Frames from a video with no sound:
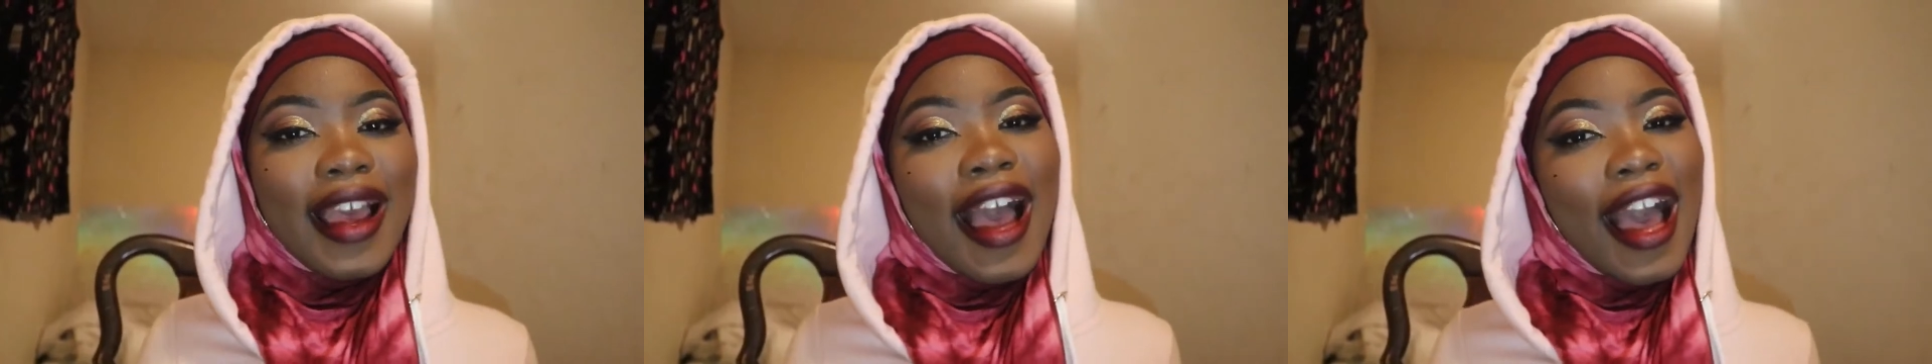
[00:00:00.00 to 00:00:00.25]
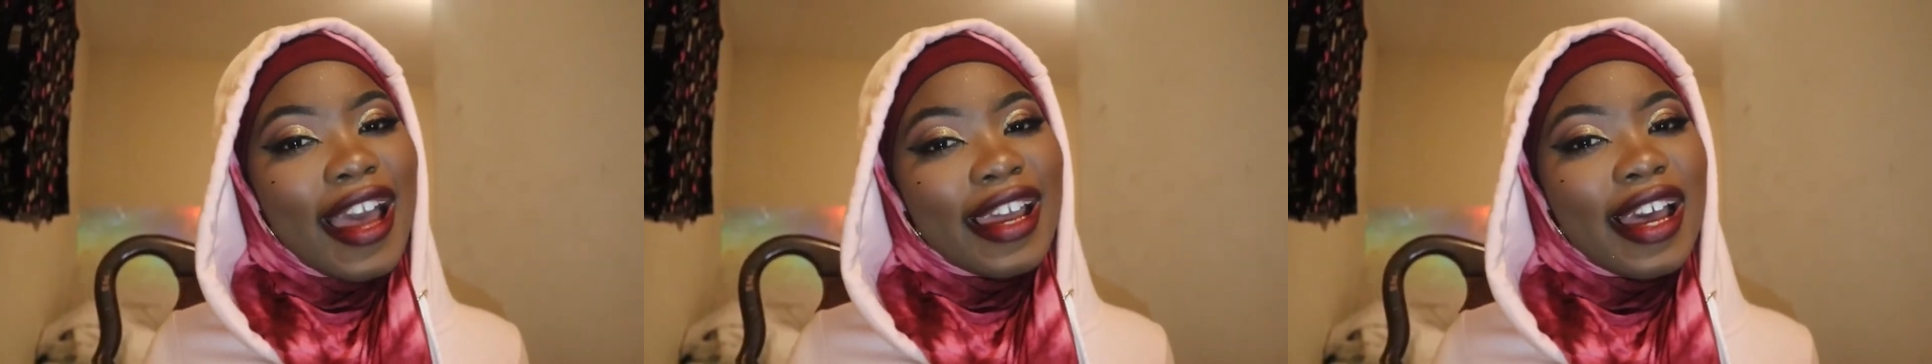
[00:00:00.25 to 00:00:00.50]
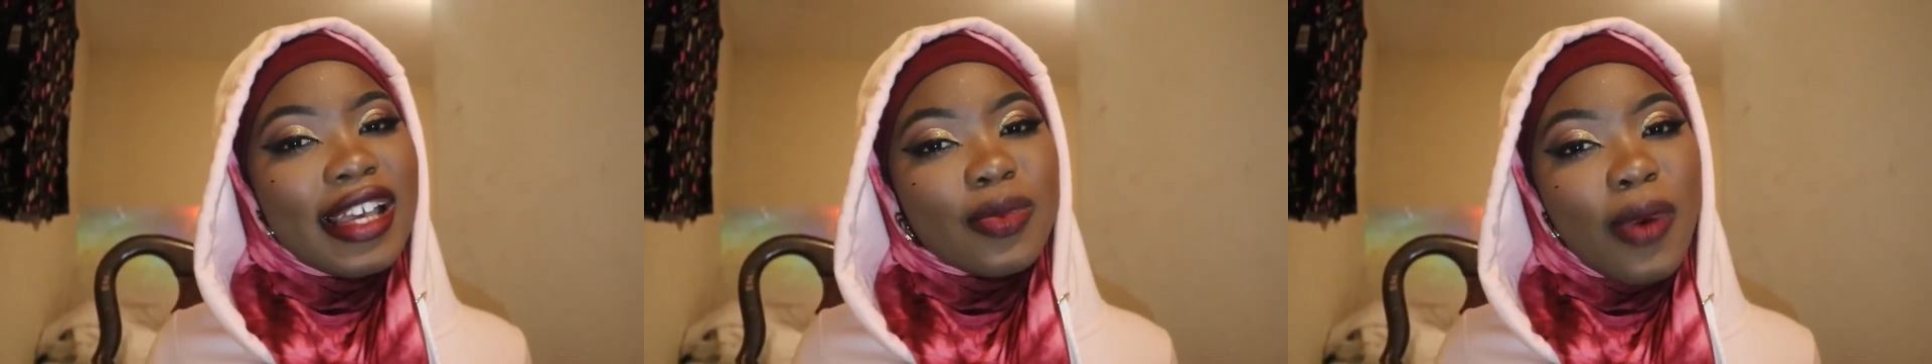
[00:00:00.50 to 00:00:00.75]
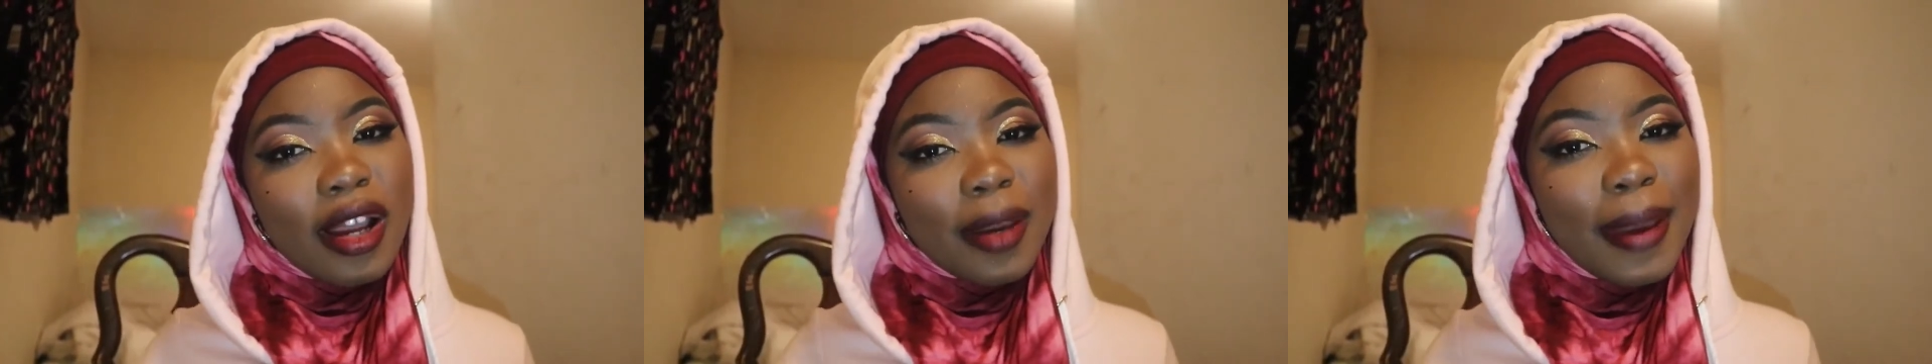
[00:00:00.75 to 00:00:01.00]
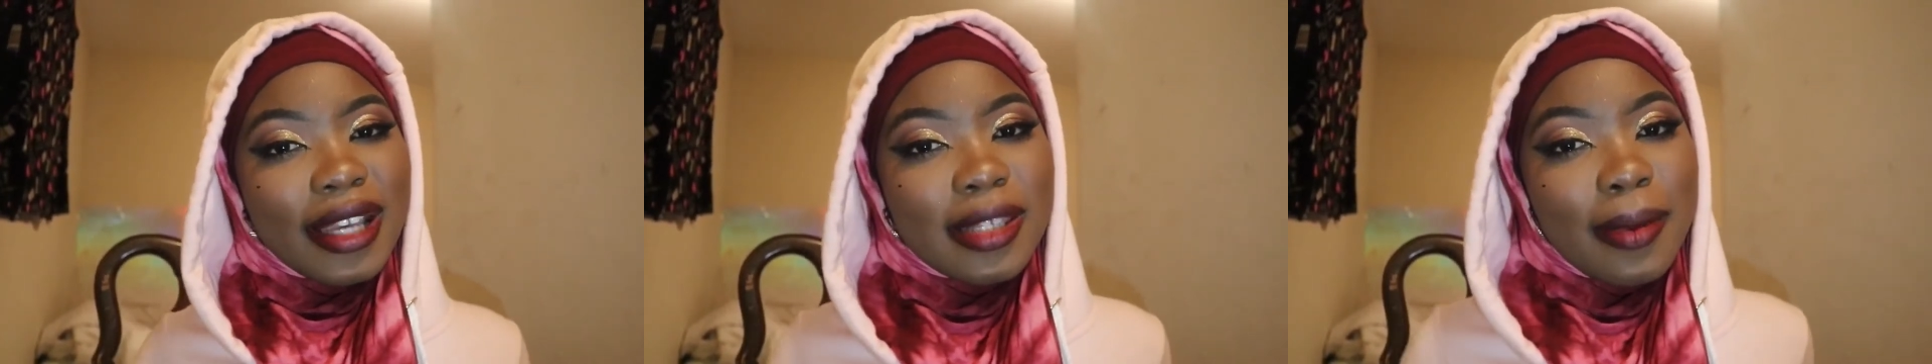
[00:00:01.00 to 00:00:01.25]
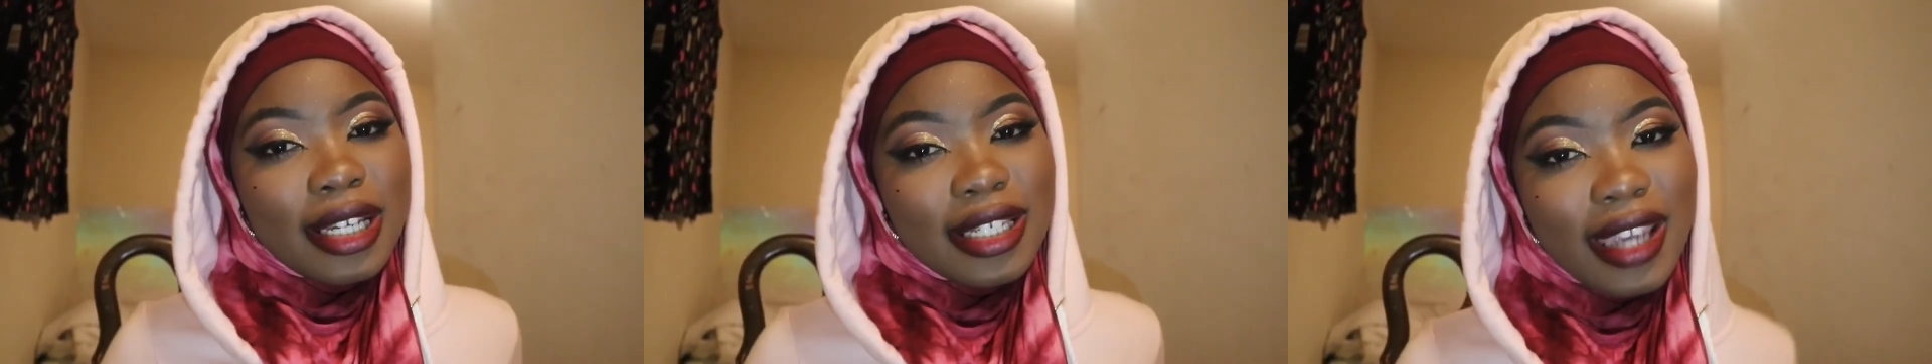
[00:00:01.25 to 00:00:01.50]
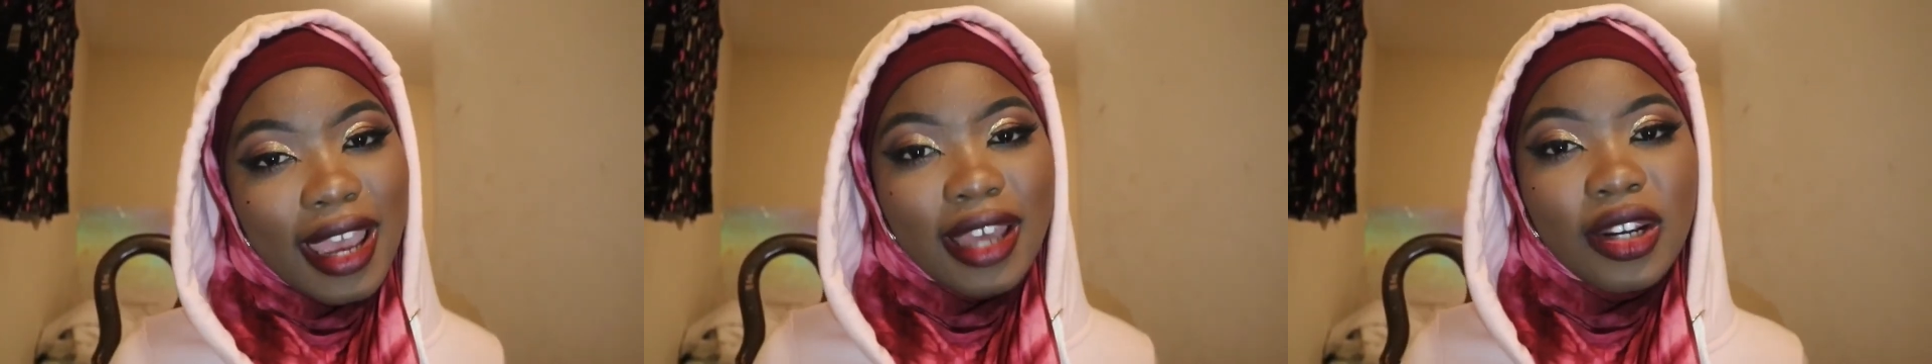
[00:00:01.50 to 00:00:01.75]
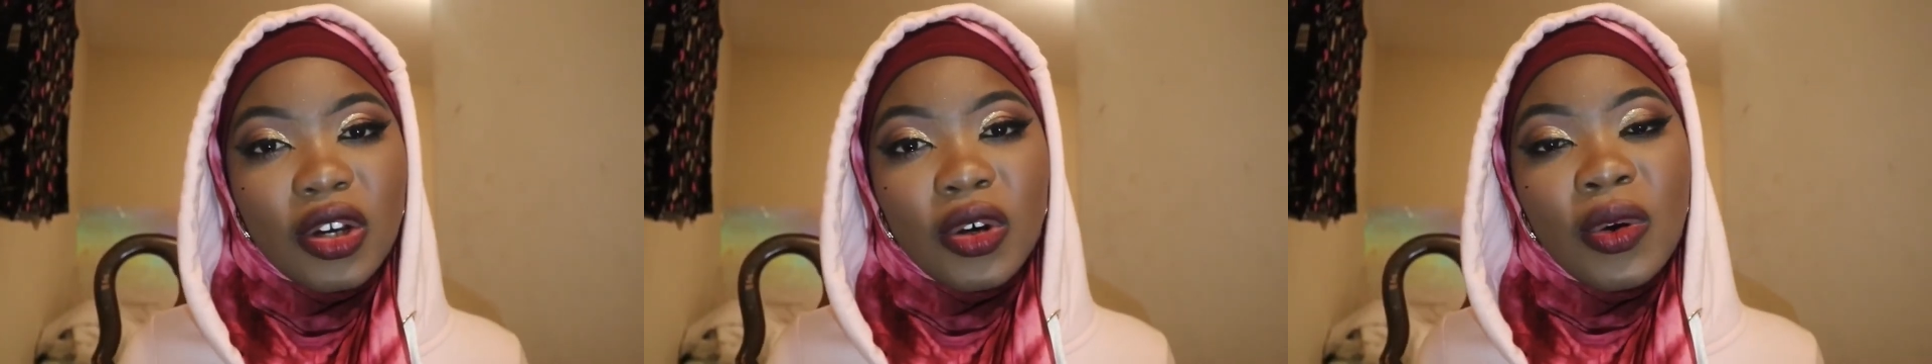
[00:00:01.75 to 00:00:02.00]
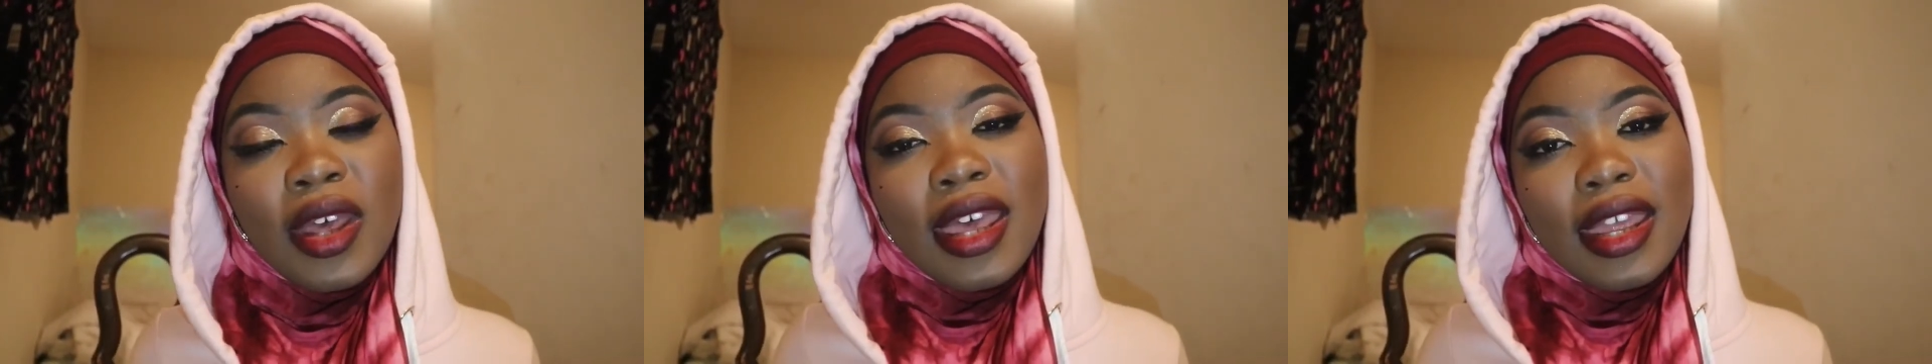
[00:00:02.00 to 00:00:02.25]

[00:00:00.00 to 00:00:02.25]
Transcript: Hi guys, welcome back to my channel.